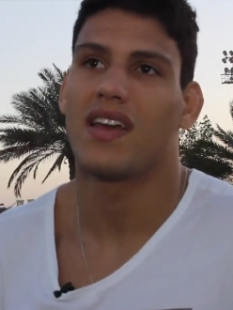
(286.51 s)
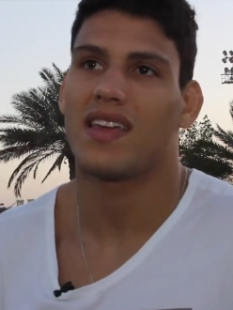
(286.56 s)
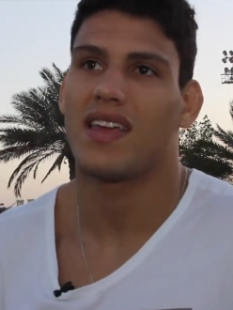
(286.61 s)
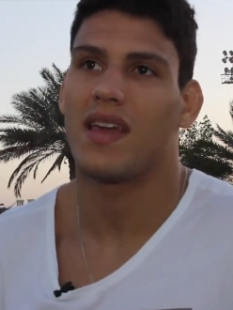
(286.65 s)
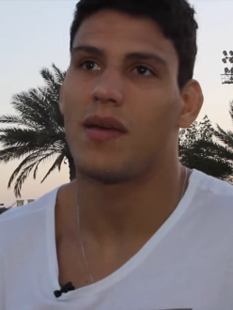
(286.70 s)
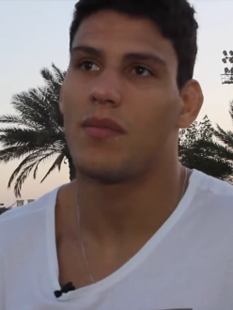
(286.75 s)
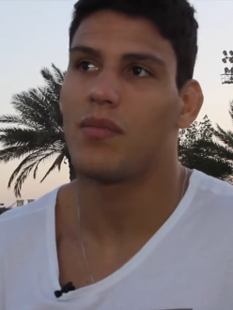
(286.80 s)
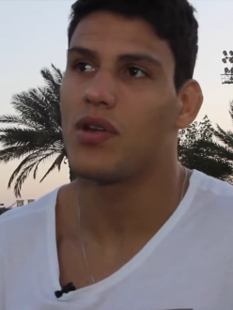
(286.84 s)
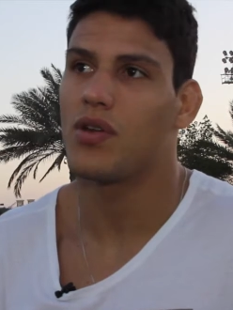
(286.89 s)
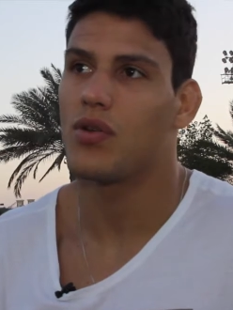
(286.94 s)

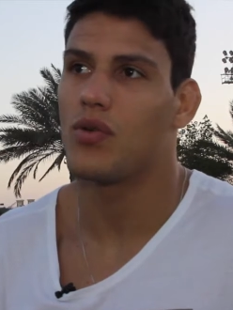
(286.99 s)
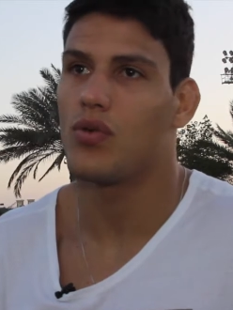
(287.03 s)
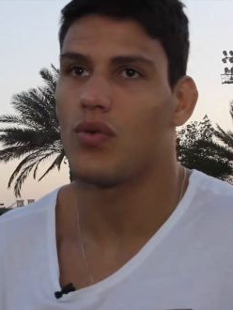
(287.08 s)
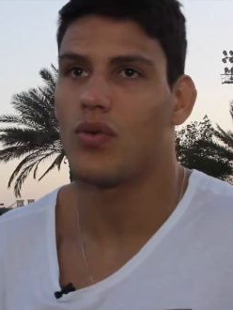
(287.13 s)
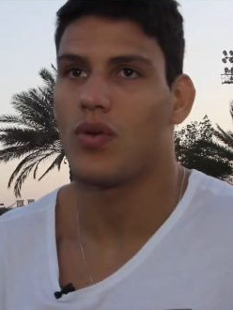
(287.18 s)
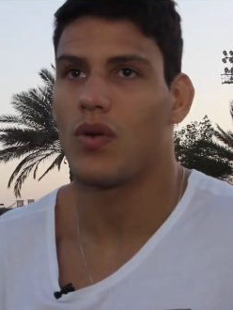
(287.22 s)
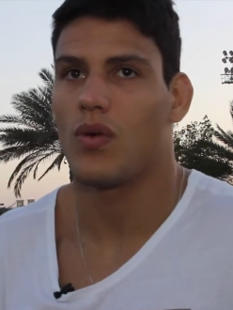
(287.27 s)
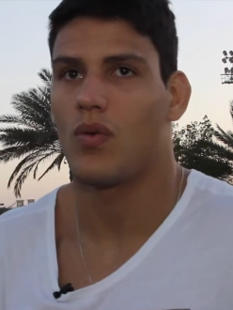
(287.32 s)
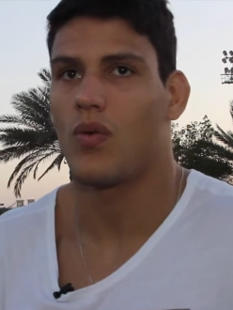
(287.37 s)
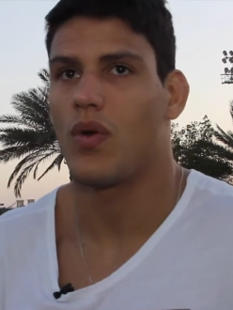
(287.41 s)
can be
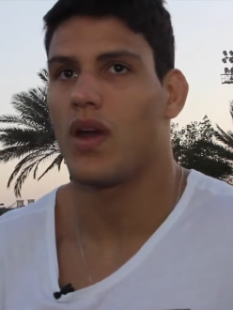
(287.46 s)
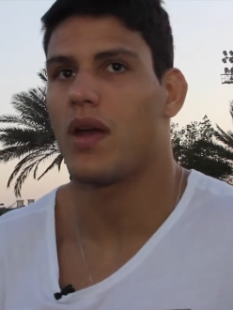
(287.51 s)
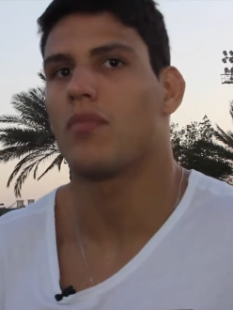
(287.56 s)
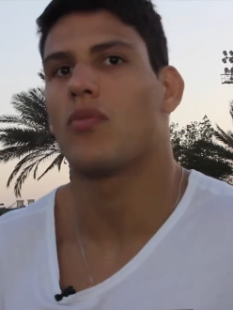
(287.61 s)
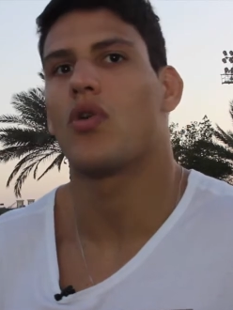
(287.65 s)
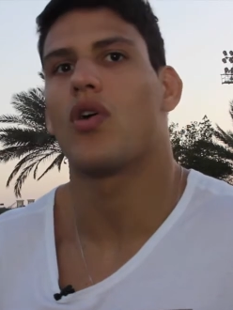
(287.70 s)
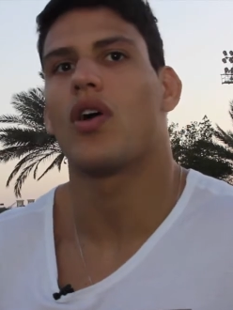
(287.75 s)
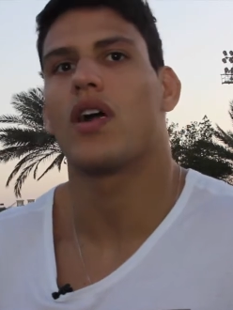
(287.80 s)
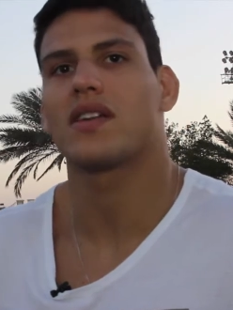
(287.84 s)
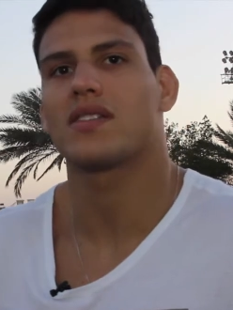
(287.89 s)
way
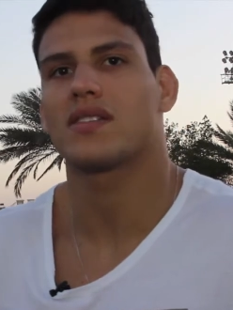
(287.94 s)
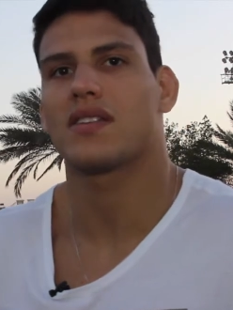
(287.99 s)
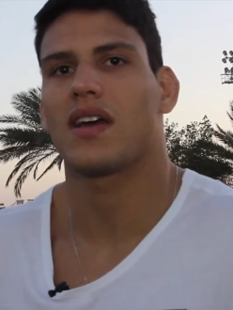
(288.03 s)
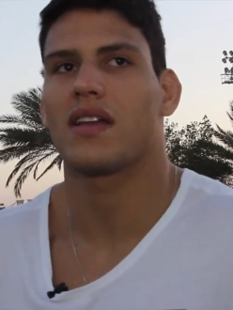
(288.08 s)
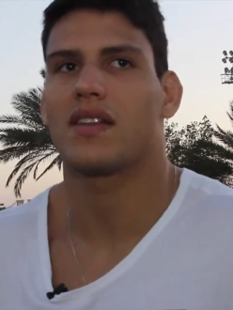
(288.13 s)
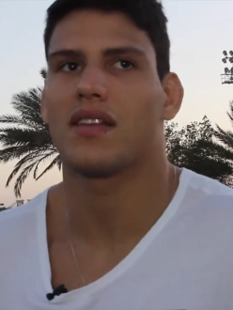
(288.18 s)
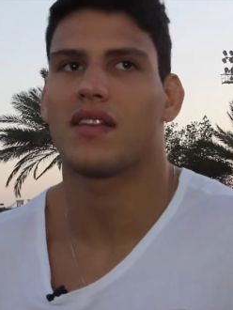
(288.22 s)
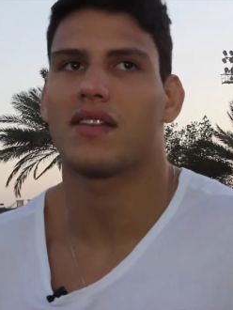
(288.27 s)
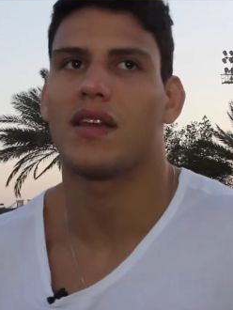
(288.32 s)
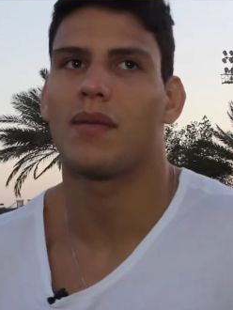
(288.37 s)
more
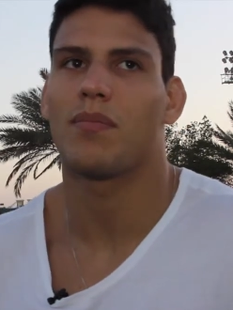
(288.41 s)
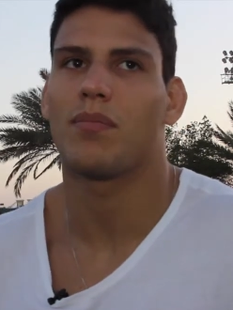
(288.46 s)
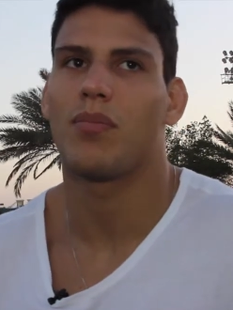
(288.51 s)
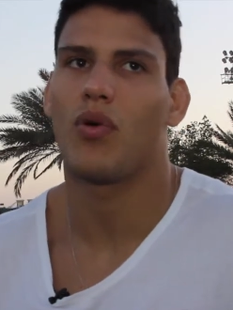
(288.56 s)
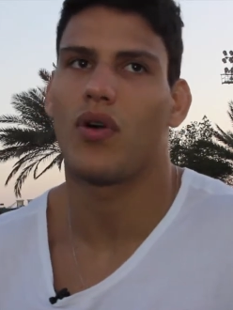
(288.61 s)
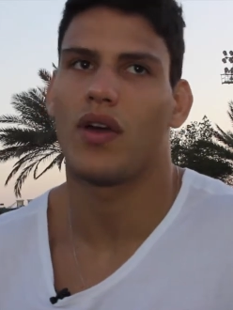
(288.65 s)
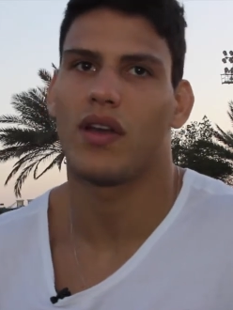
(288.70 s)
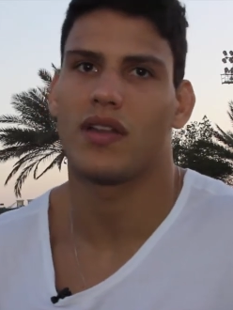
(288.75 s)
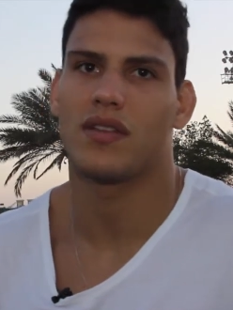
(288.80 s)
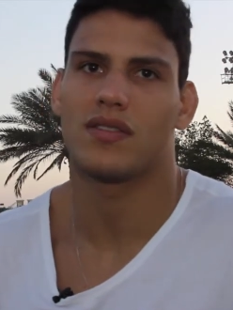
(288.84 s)
exciting than the
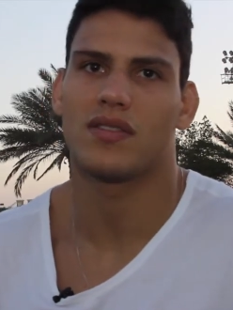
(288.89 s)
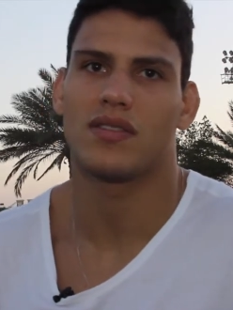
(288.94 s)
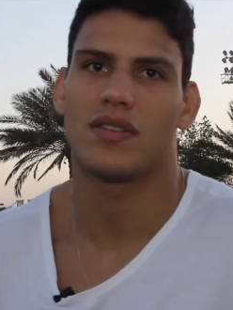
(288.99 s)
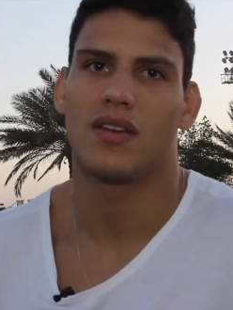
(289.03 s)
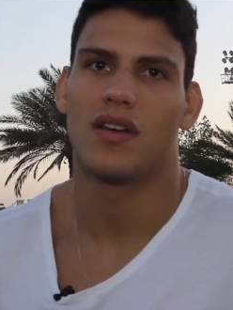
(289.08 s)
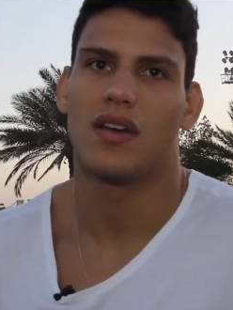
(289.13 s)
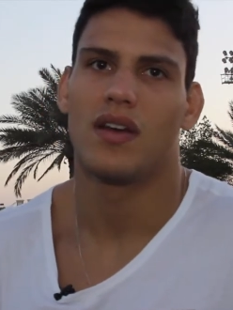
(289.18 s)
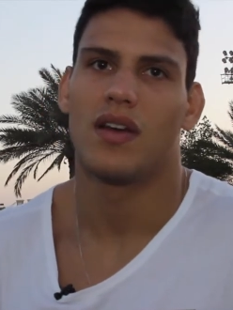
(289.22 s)
points.